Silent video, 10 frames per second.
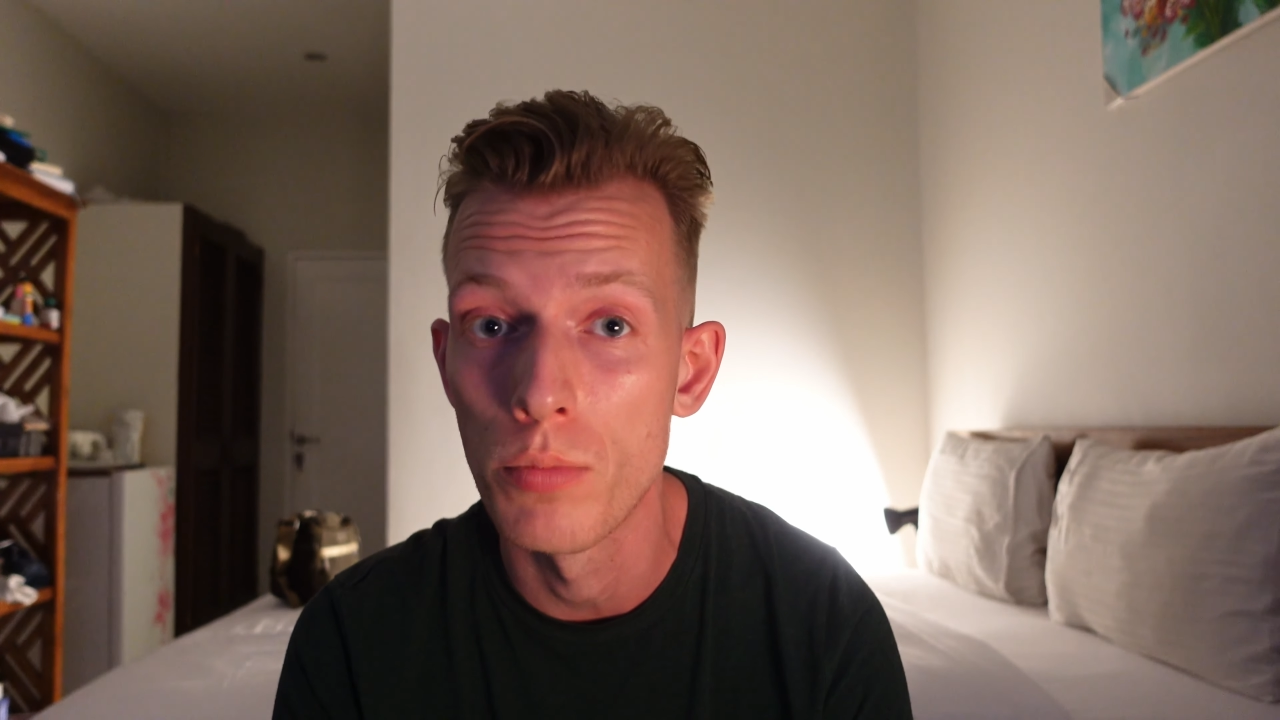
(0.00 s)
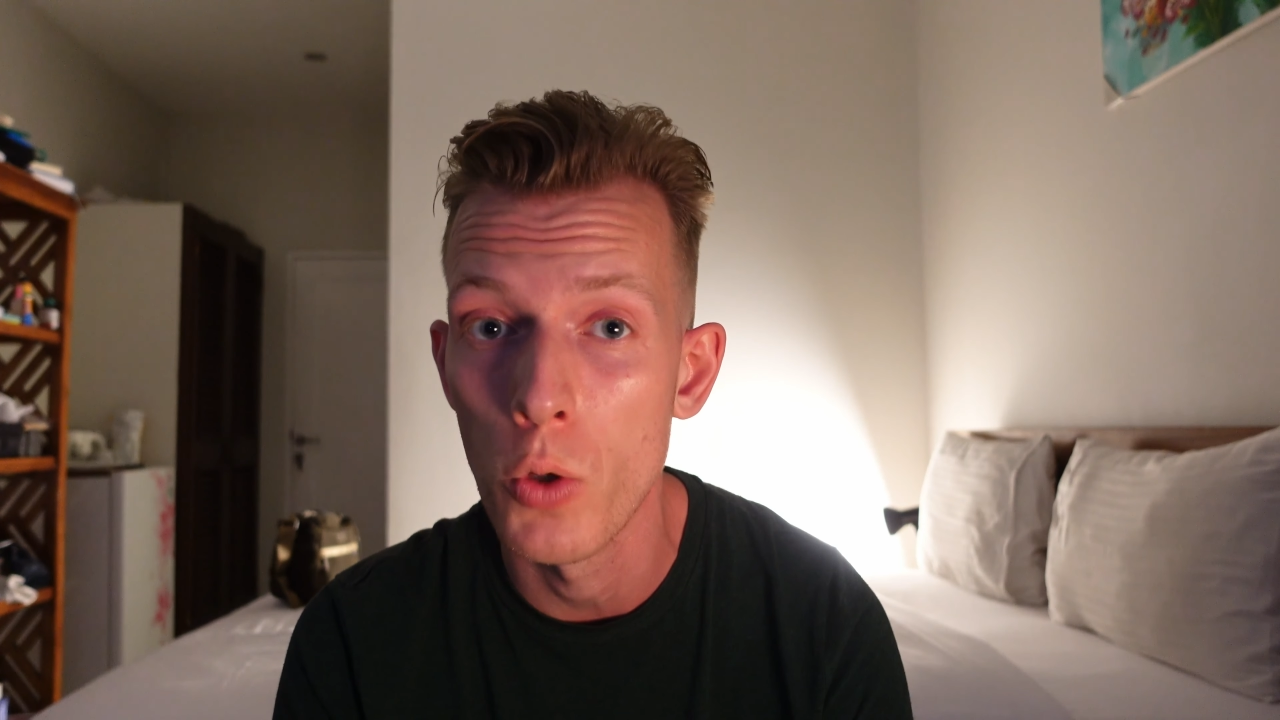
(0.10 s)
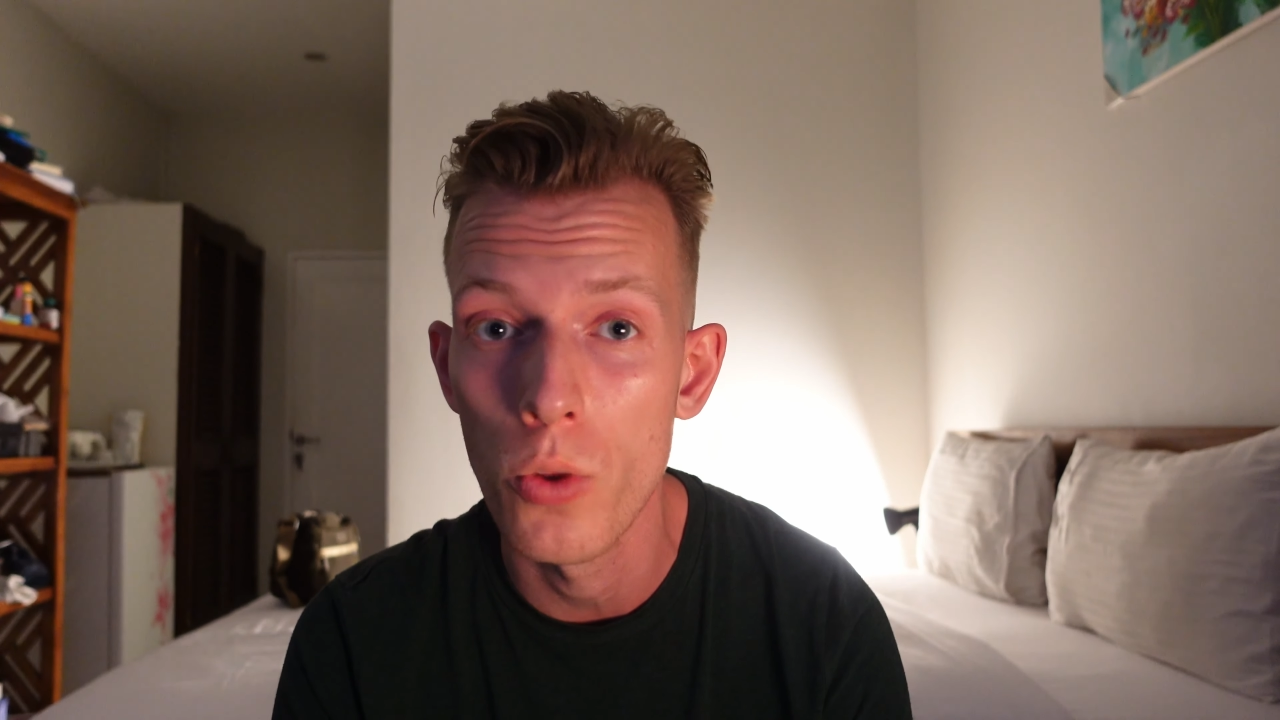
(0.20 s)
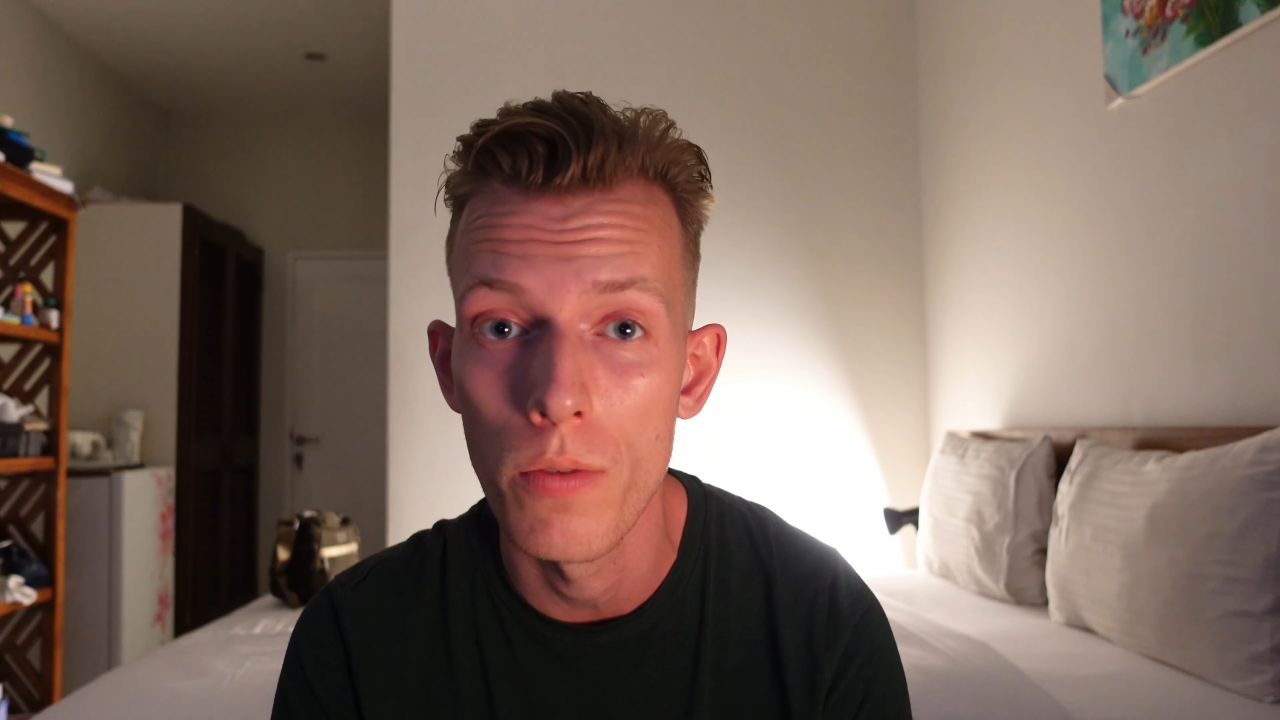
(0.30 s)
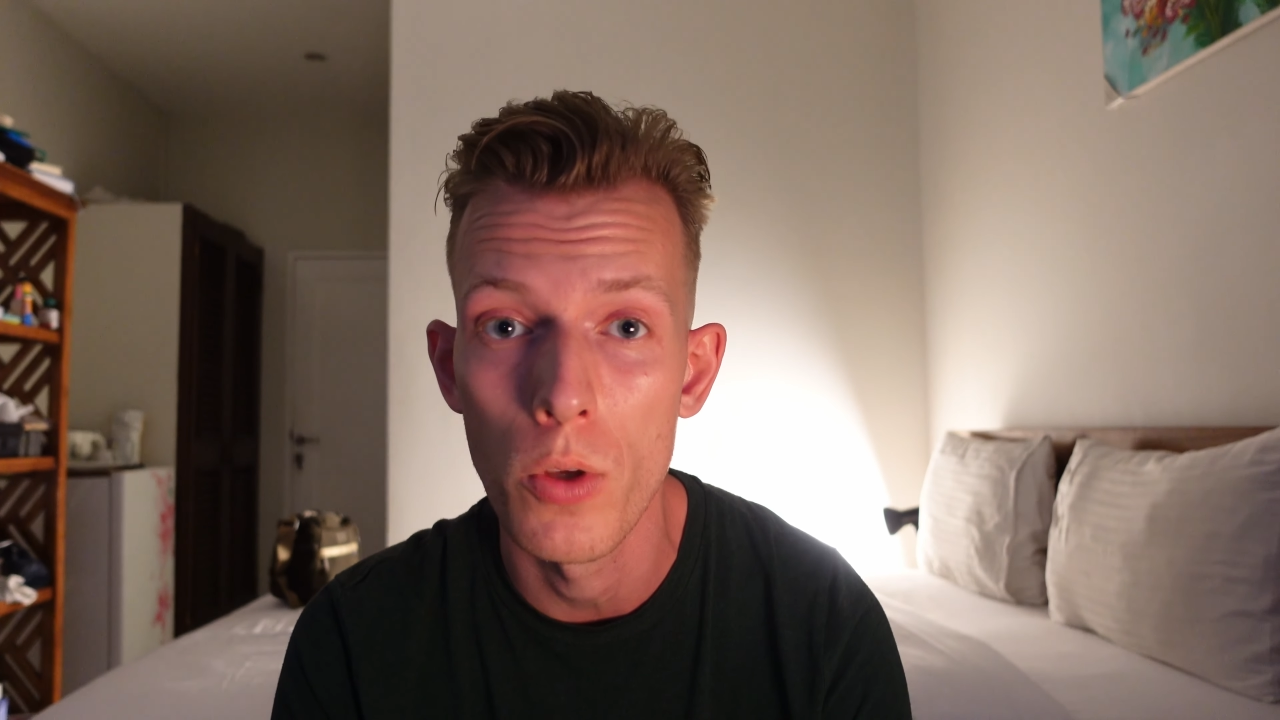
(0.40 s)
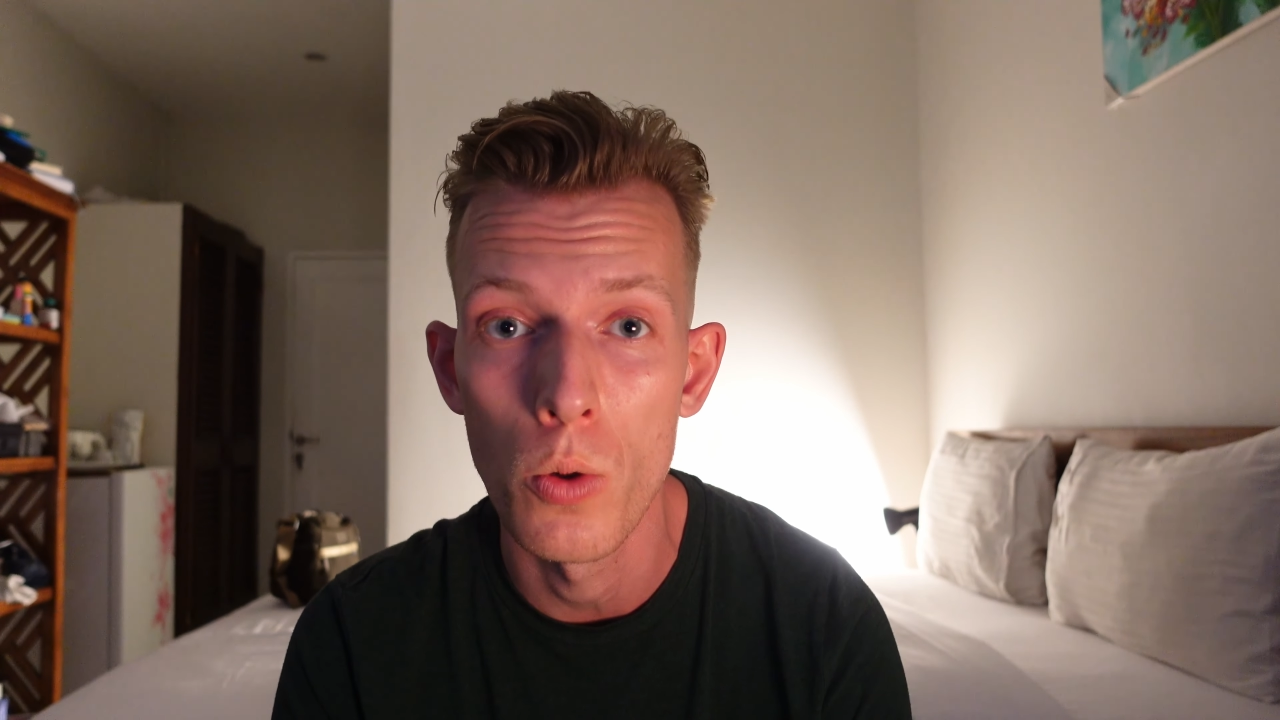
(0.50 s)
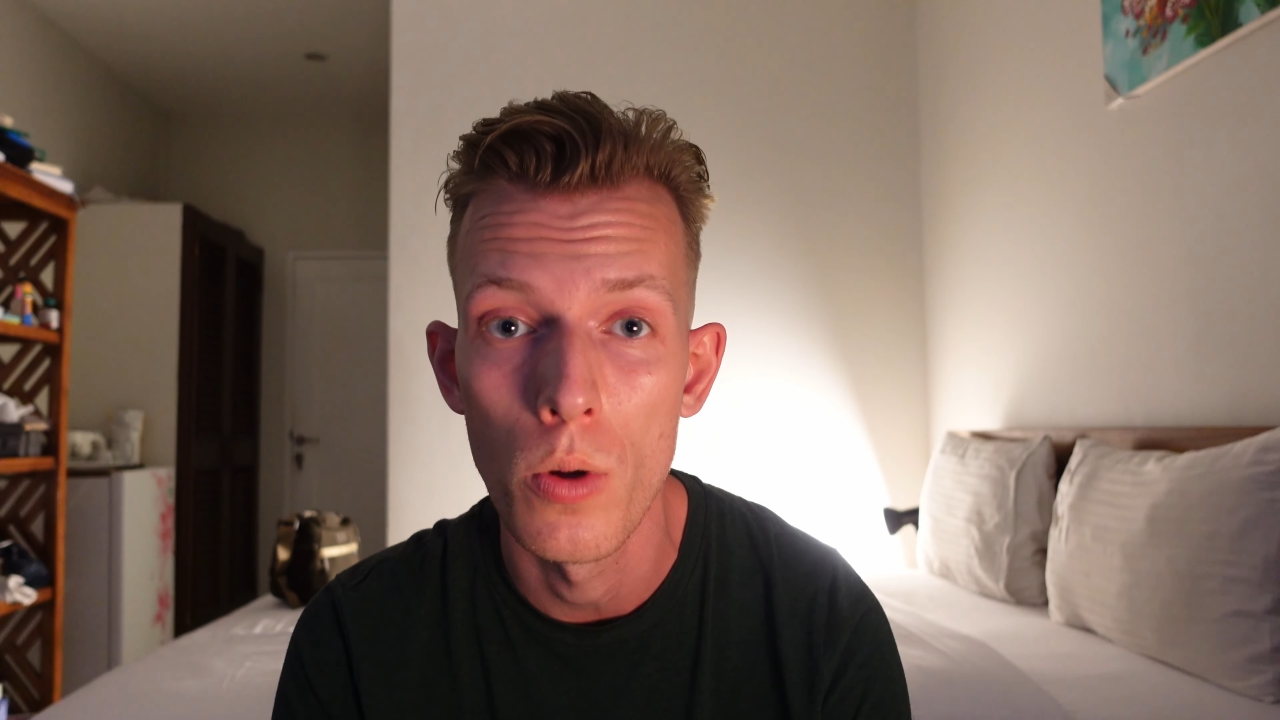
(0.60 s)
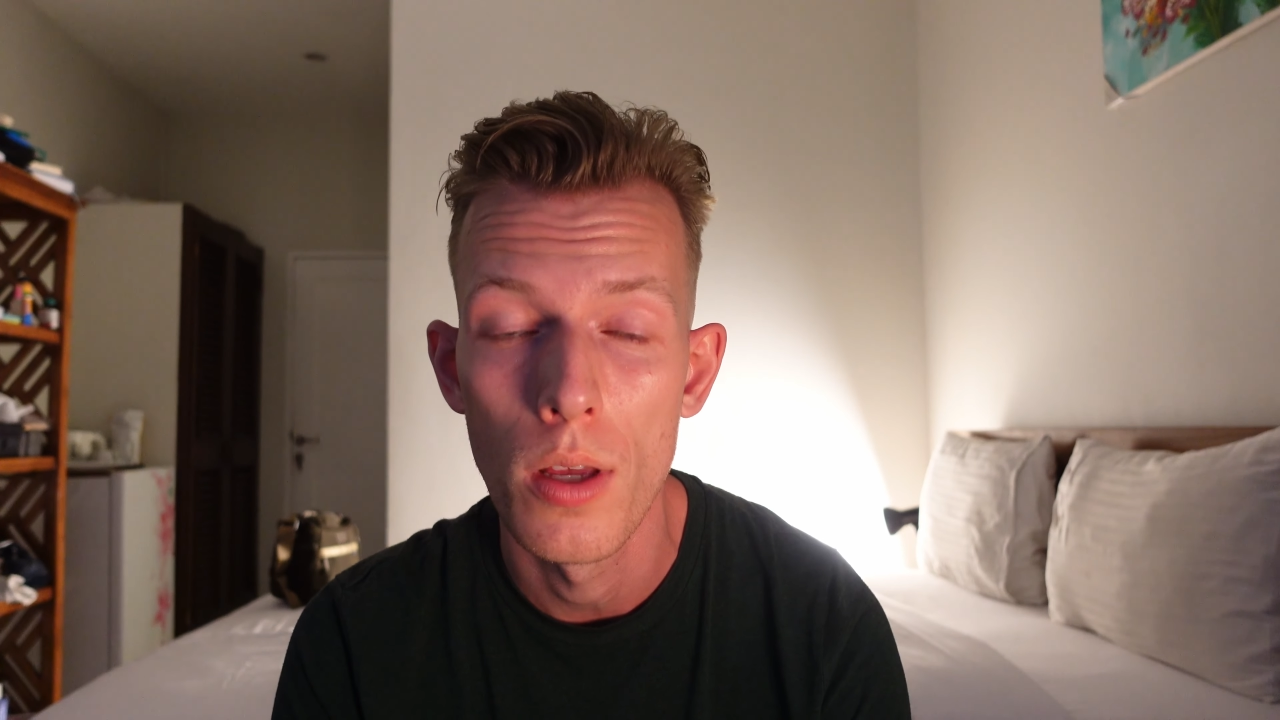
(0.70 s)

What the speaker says: both of you,